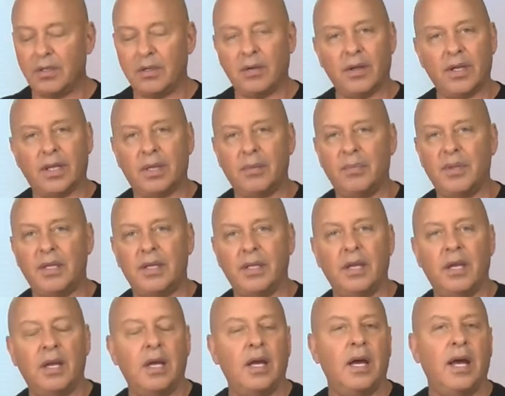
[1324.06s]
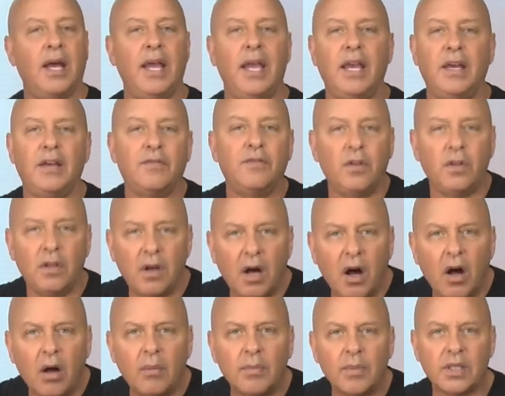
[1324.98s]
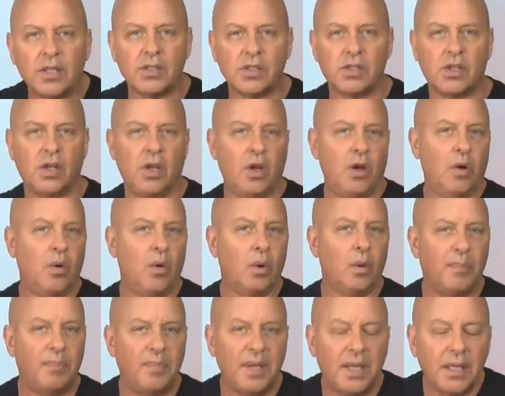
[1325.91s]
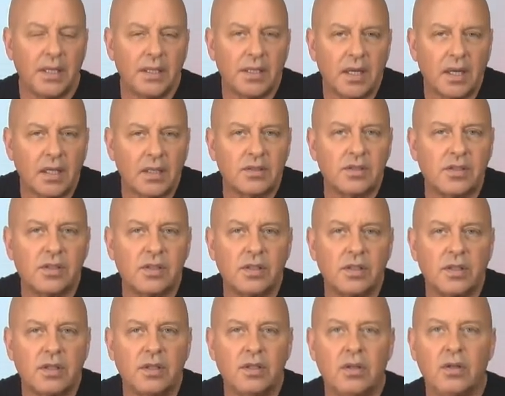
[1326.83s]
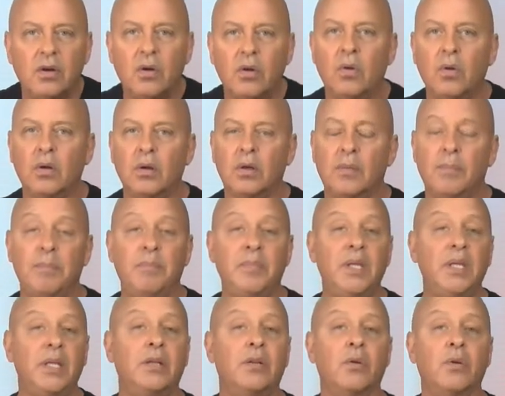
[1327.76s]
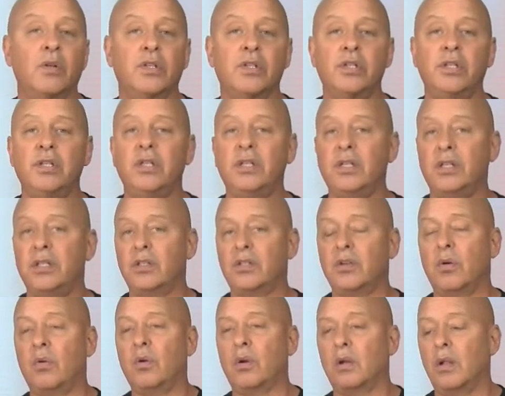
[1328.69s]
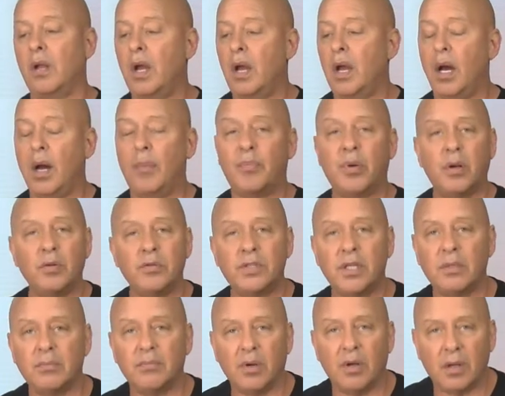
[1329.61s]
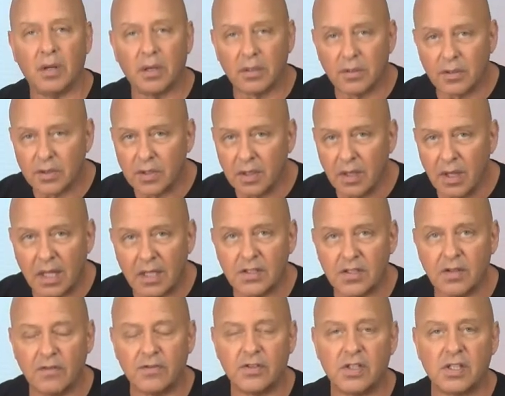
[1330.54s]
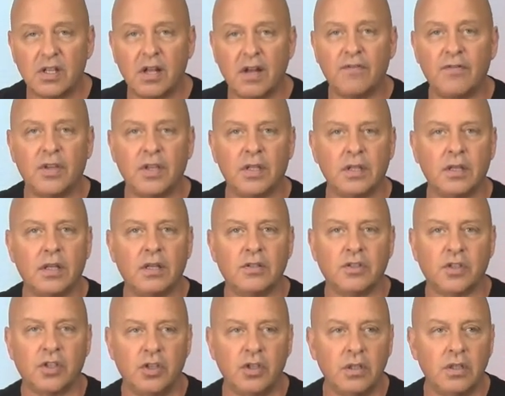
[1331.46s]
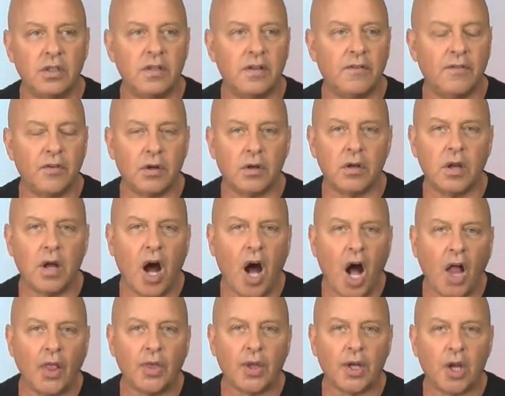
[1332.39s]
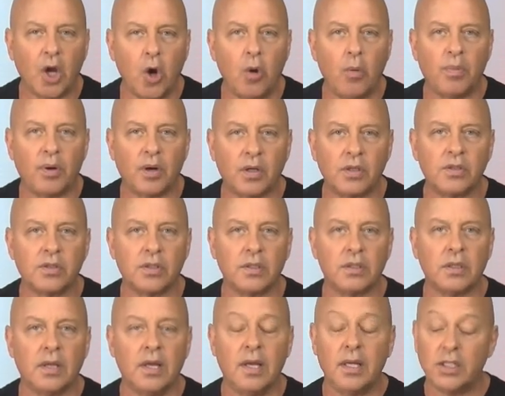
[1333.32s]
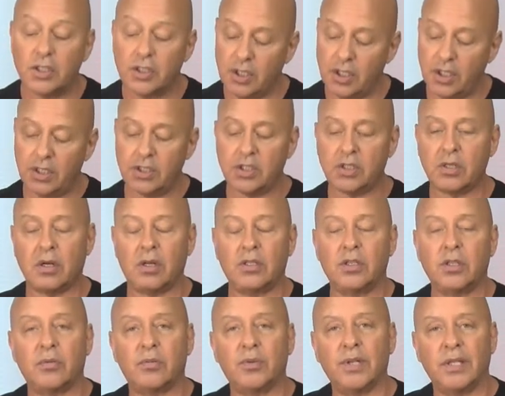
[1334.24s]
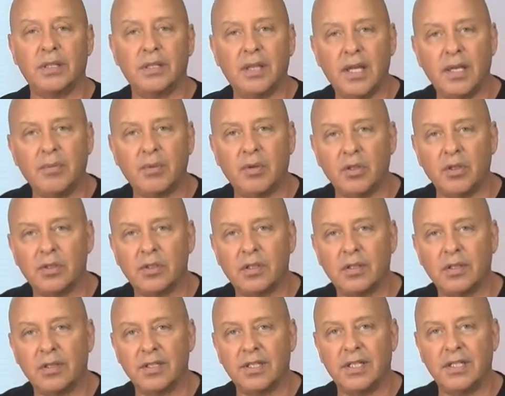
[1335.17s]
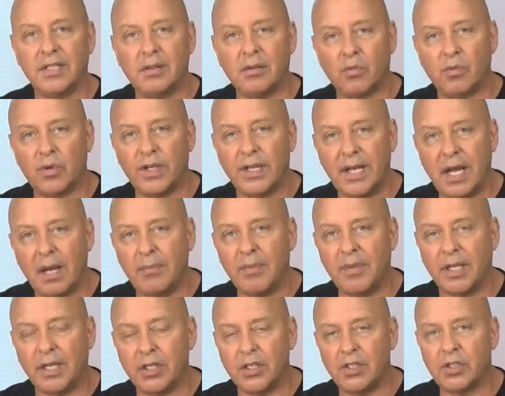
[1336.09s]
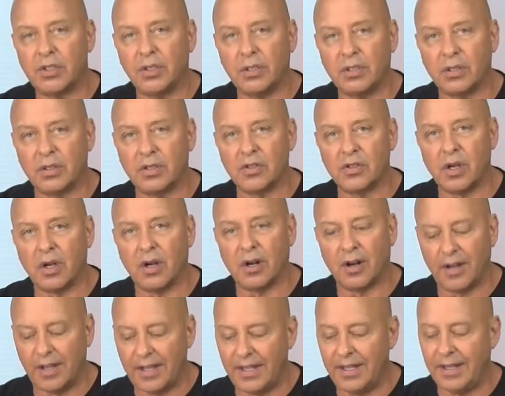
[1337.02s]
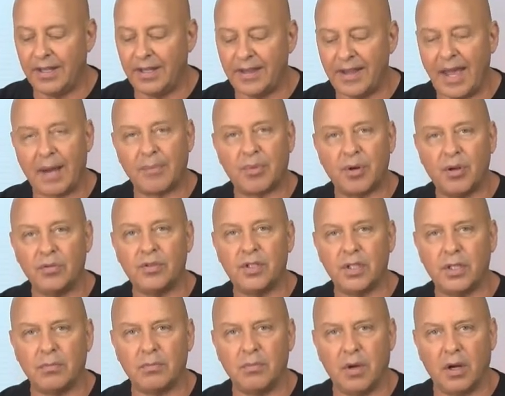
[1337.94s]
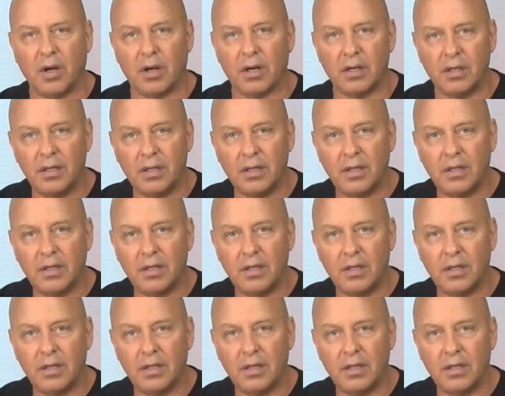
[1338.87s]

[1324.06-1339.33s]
can be a handful of almonds or peanuts or meat or cheese or a protein bar. There's lots of stuff that is good if you're an on-the-go person. Just start to read labels. Read how many sugars are in that protein bar,